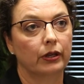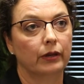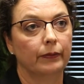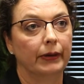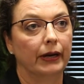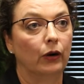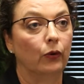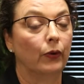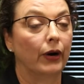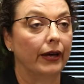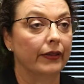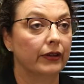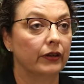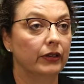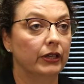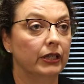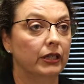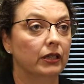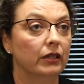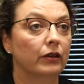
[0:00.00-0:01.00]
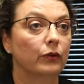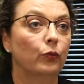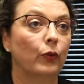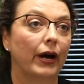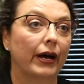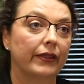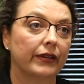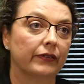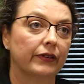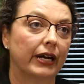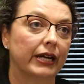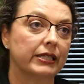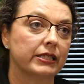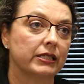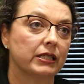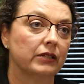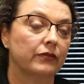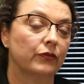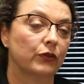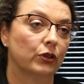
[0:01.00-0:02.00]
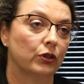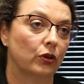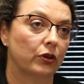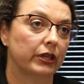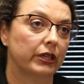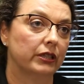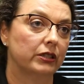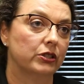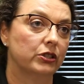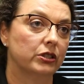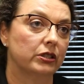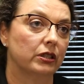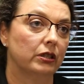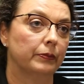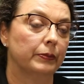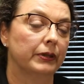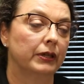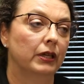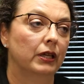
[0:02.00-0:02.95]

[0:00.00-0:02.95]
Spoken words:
about why they're here and why they're asking for guardianship.